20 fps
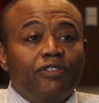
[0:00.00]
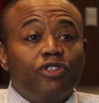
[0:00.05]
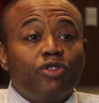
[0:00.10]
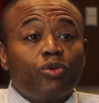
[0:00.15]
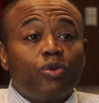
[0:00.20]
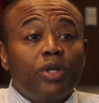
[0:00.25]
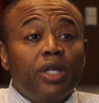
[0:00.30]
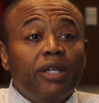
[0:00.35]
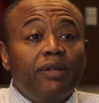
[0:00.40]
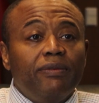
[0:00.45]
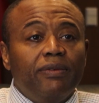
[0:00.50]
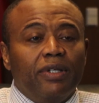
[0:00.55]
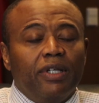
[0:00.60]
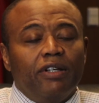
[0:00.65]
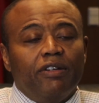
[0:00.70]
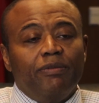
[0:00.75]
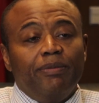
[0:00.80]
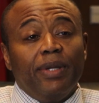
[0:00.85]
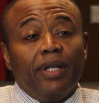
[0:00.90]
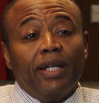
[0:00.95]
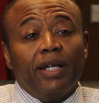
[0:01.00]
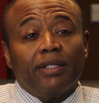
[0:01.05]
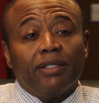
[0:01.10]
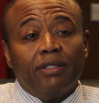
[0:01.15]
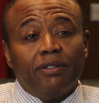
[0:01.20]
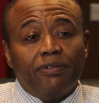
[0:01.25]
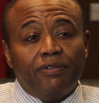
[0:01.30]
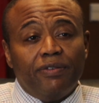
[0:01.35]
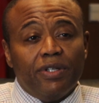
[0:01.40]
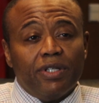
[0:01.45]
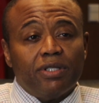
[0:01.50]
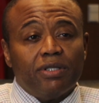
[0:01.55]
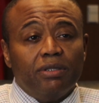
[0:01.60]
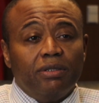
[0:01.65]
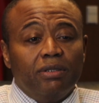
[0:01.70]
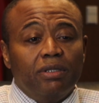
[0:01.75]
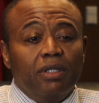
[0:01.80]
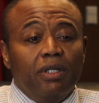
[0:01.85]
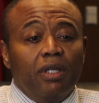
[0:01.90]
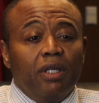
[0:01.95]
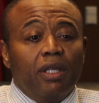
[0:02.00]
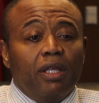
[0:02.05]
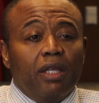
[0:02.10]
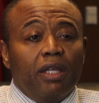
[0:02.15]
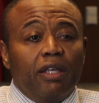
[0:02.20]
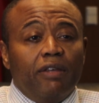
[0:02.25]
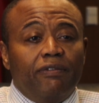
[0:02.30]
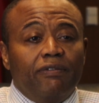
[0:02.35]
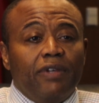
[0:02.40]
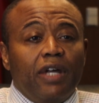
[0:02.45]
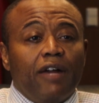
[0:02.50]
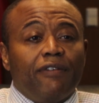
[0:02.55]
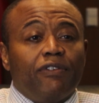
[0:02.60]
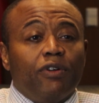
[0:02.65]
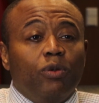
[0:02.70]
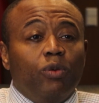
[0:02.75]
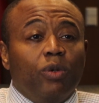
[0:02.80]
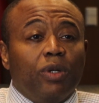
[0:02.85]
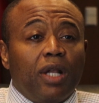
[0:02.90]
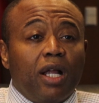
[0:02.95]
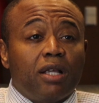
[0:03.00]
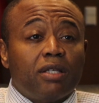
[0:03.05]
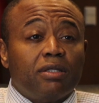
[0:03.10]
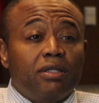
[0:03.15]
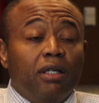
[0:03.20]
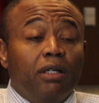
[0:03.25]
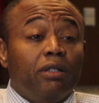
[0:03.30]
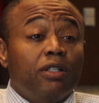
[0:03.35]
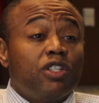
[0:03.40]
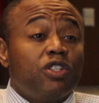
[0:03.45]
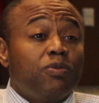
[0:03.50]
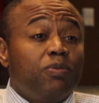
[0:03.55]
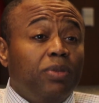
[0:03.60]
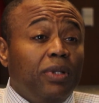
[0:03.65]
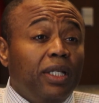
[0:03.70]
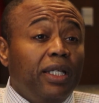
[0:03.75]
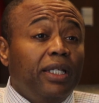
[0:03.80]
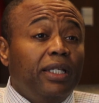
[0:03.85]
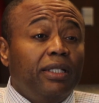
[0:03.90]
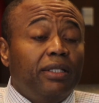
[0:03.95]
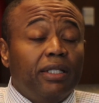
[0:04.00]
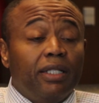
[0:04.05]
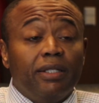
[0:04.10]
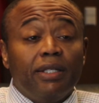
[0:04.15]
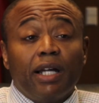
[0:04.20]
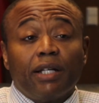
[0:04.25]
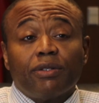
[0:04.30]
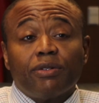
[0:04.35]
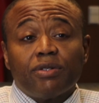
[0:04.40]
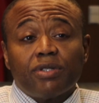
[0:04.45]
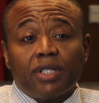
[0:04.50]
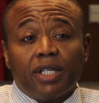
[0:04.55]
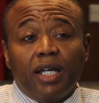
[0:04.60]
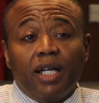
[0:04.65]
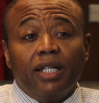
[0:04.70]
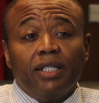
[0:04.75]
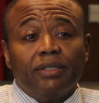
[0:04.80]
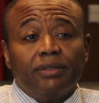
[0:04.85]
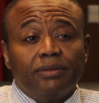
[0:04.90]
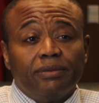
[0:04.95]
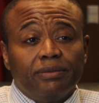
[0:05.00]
dreamed of being elected official if not for what I saw displayed in Dr. Scott.